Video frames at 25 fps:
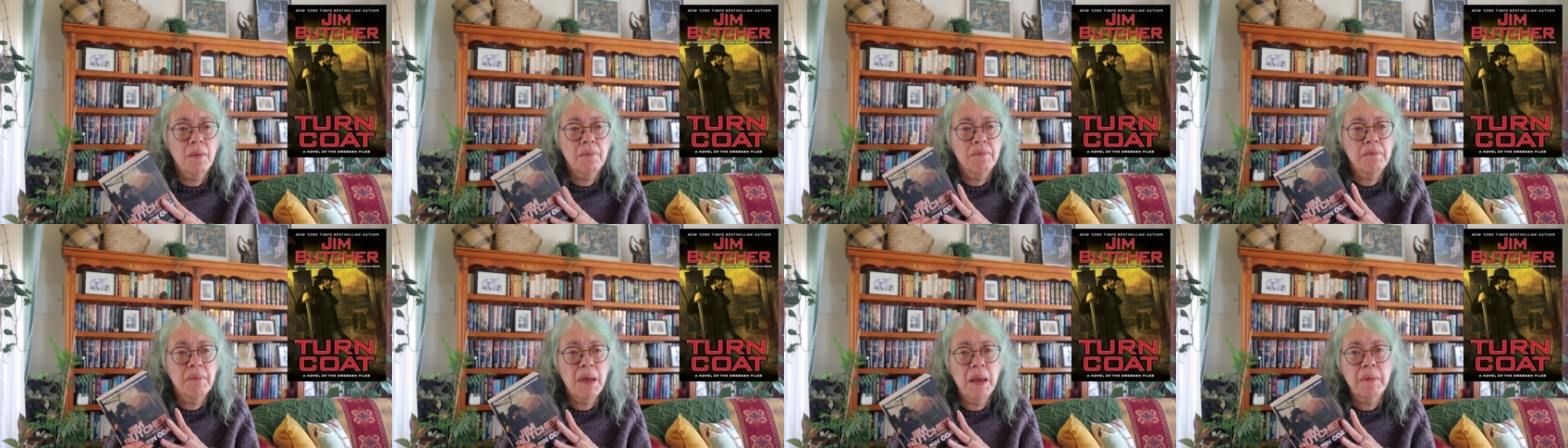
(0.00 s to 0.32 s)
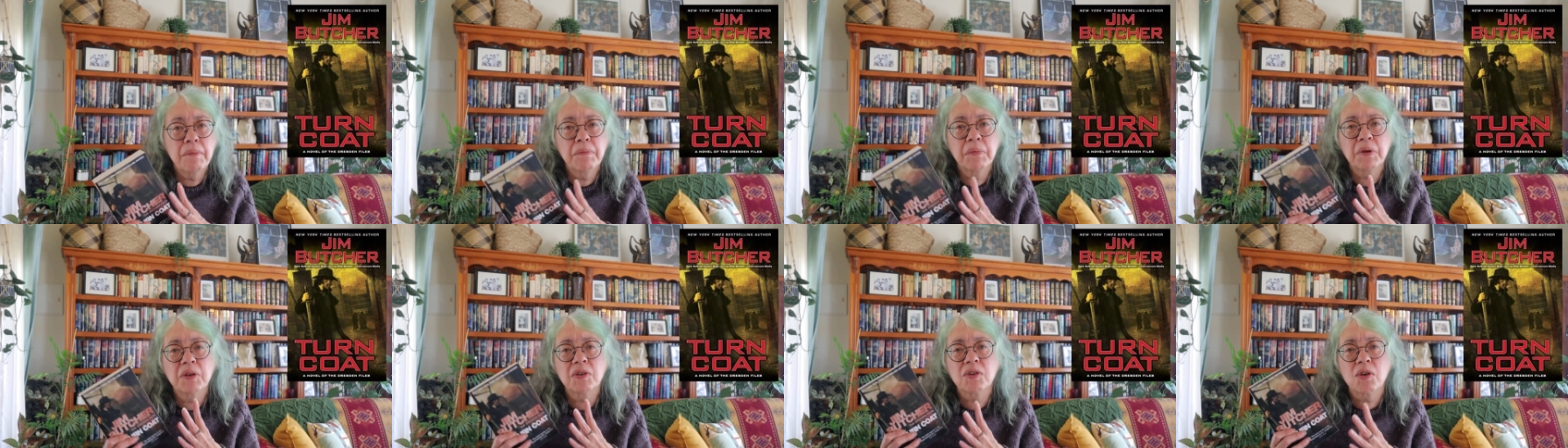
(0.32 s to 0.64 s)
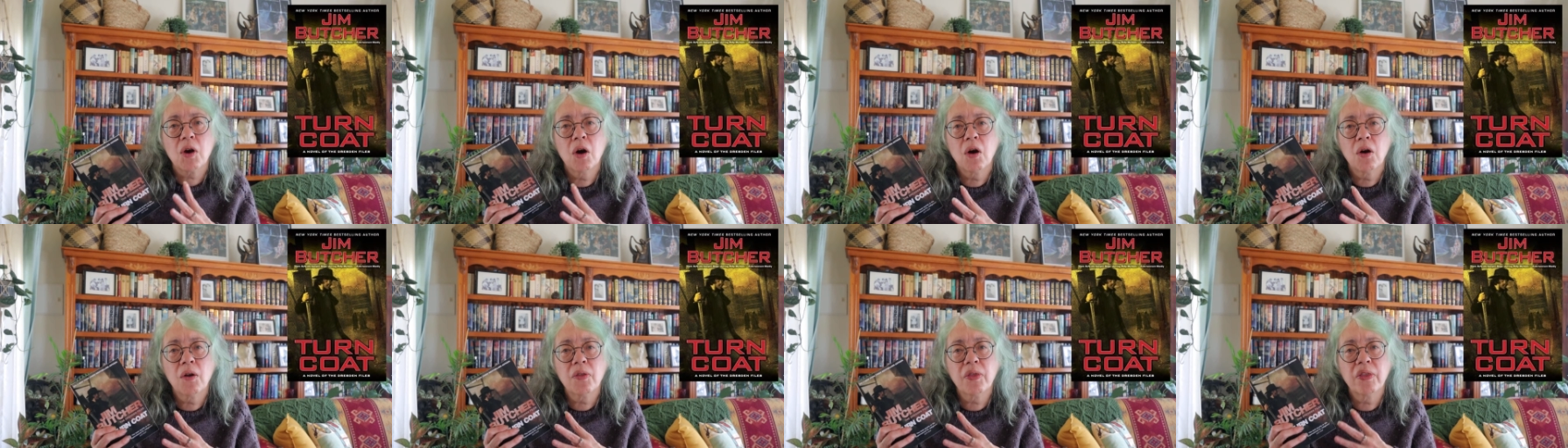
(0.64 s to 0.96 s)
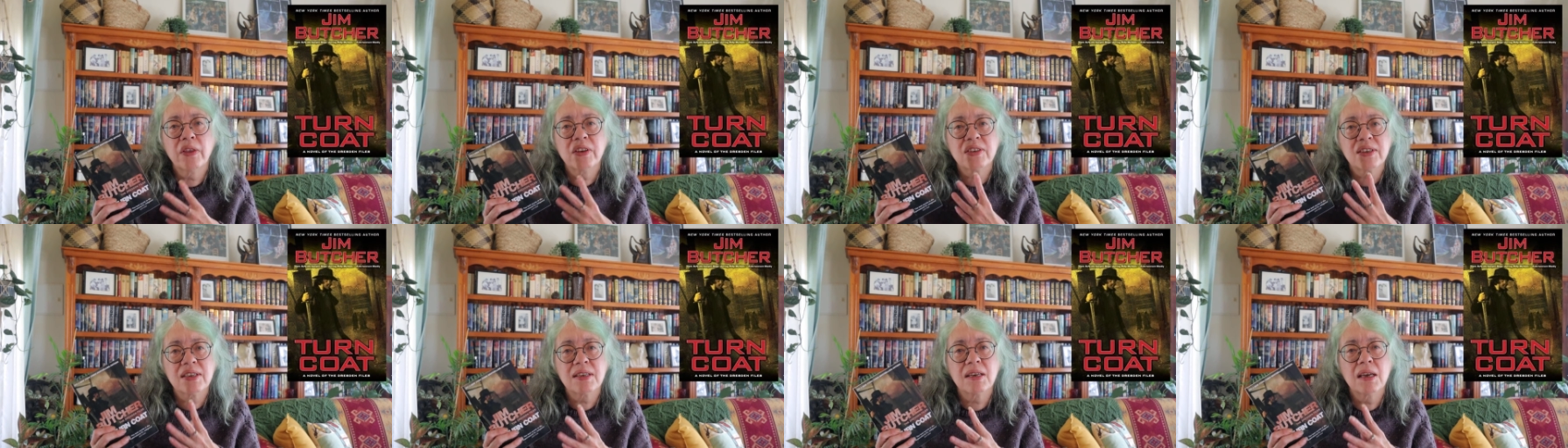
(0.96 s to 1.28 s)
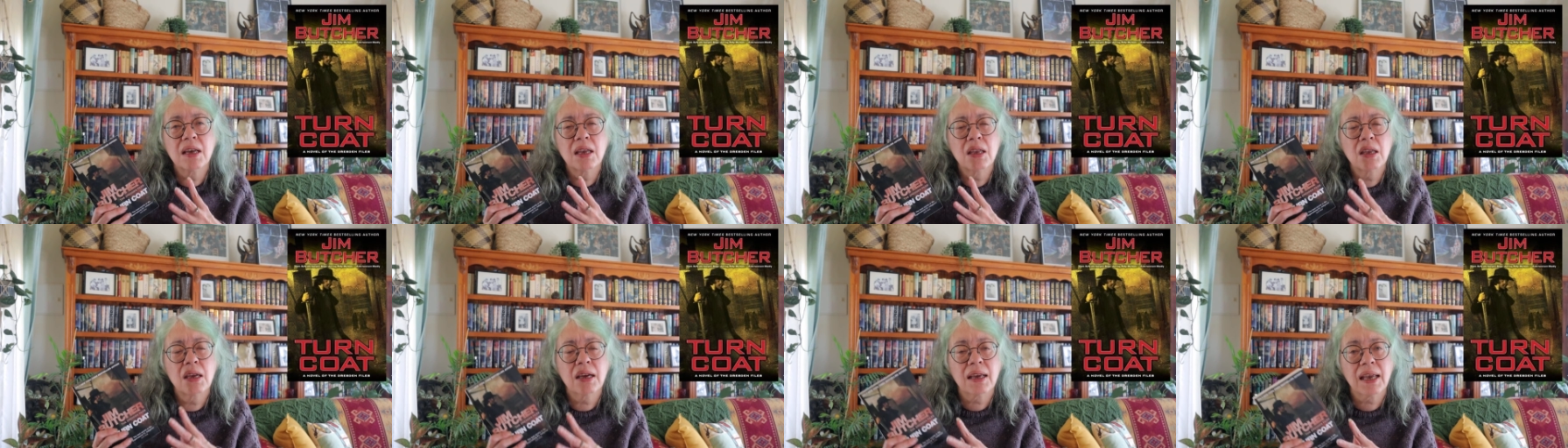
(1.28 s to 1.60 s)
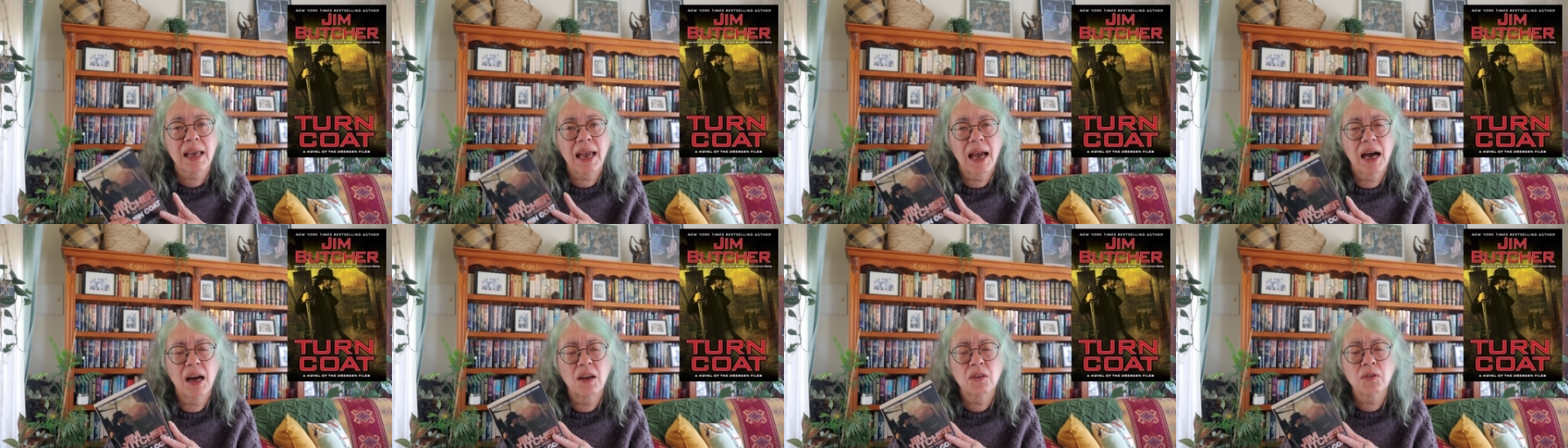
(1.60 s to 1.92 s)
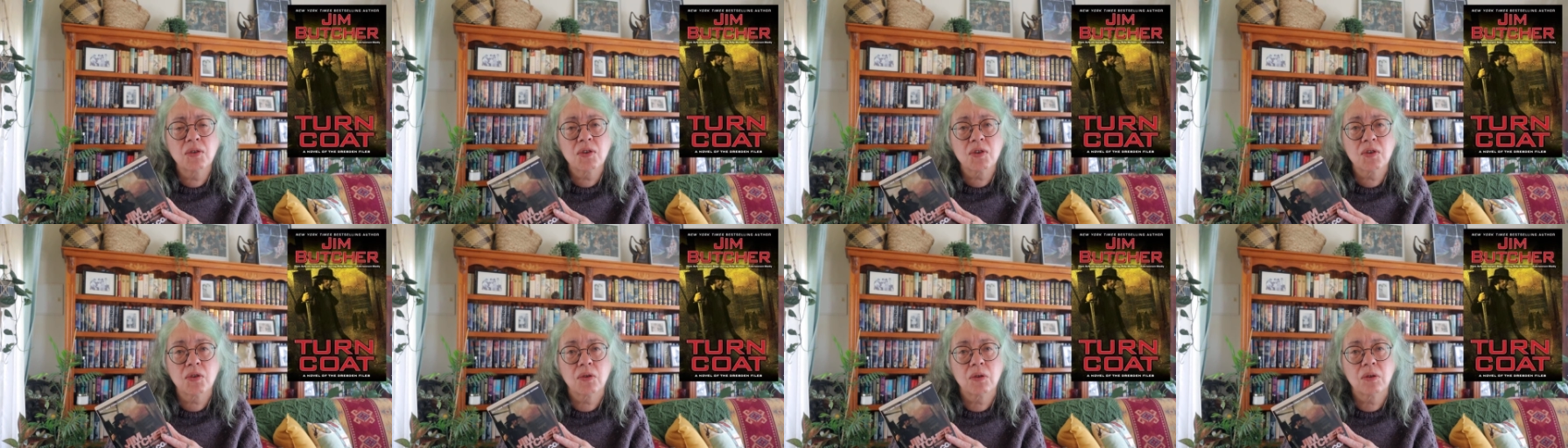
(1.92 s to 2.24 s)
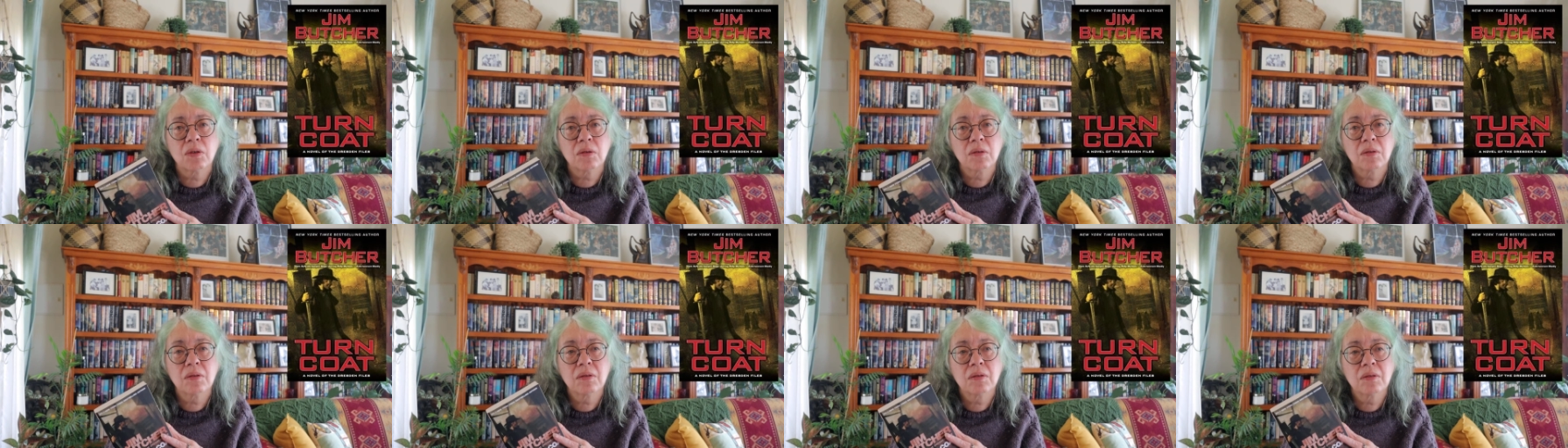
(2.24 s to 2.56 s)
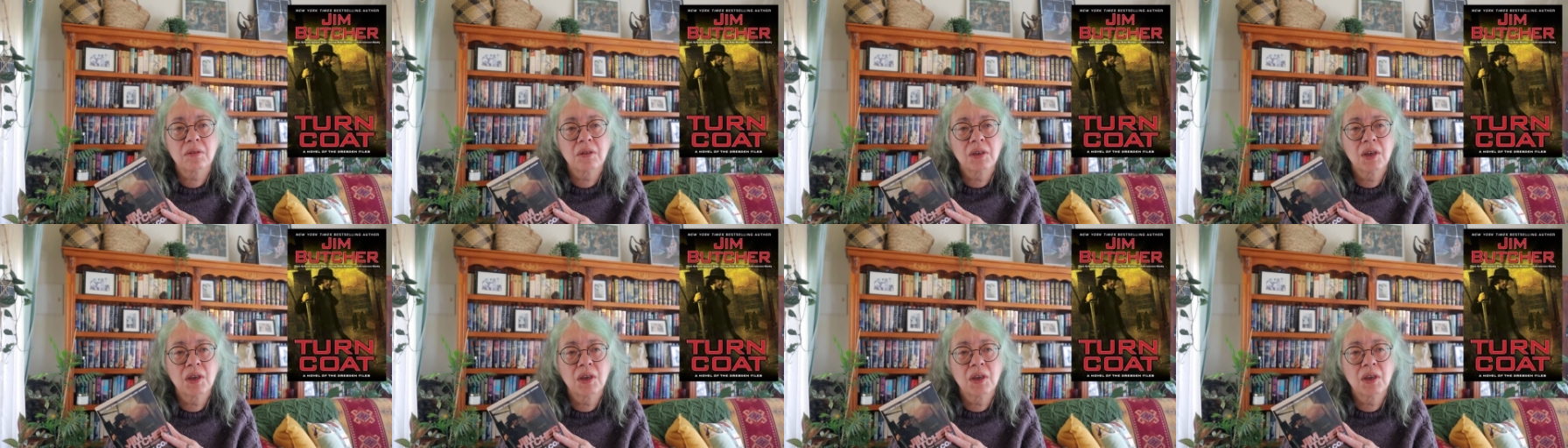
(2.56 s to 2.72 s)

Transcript: members on the senior council